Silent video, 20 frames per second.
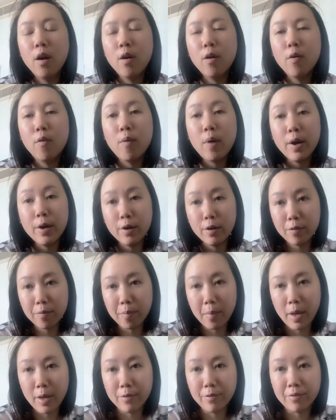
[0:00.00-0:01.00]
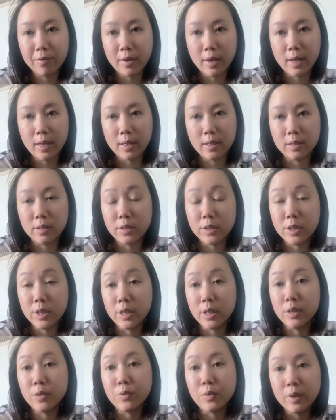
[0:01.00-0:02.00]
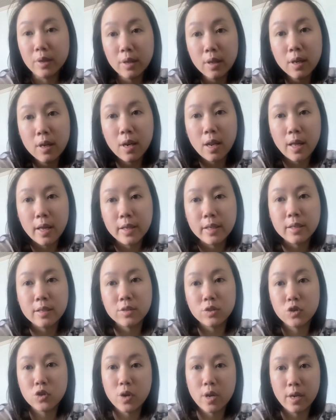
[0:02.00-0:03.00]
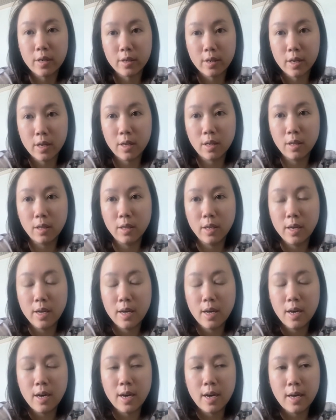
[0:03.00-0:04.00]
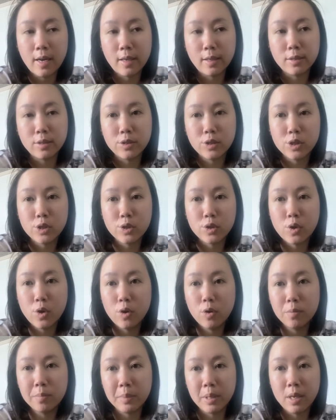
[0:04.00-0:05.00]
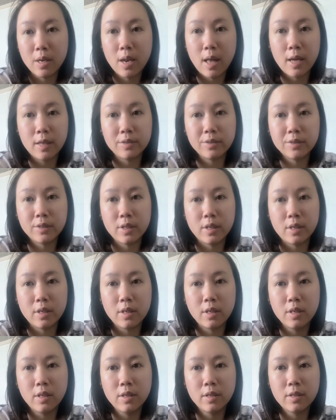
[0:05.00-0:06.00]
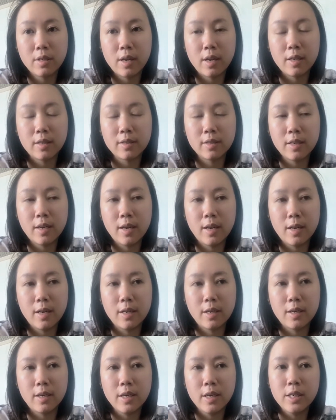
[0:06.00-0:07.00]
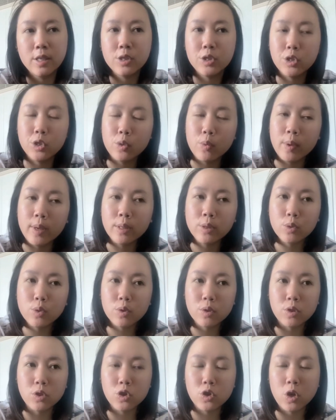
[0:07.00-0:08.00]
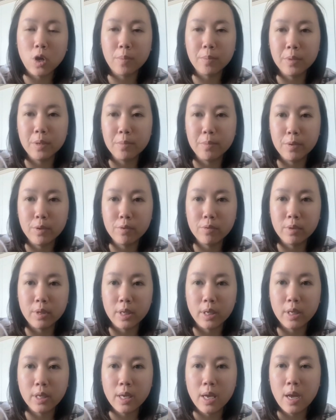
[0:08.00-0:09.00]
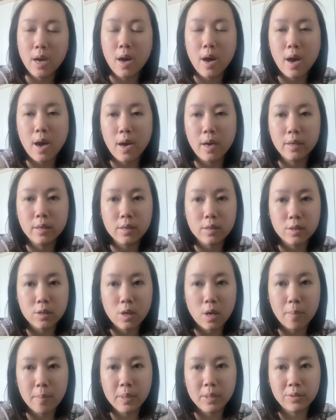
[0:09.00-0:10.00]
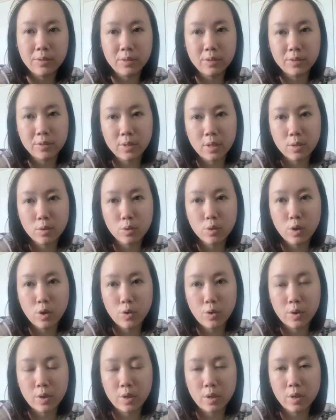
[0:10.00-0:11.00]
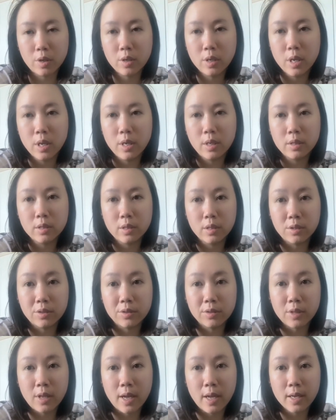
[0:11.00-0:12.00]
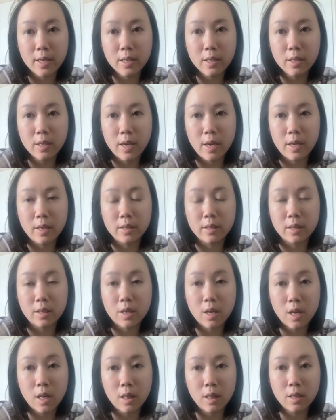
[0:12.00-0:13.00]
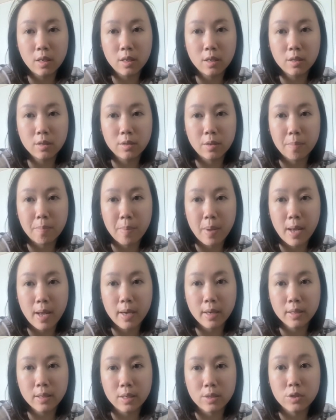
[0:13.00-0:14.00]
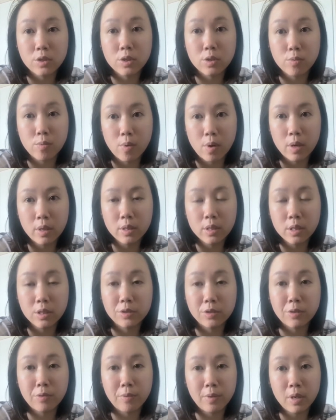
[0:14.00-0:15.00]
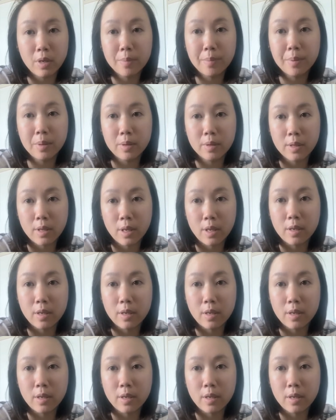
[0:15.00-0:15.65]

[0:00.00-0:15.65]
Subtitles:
One of my friends, she really liked Chanel, and she told me last year that she went to the shop in Munich, and the shop assistant told her the size and the color of the bag that she wants is available in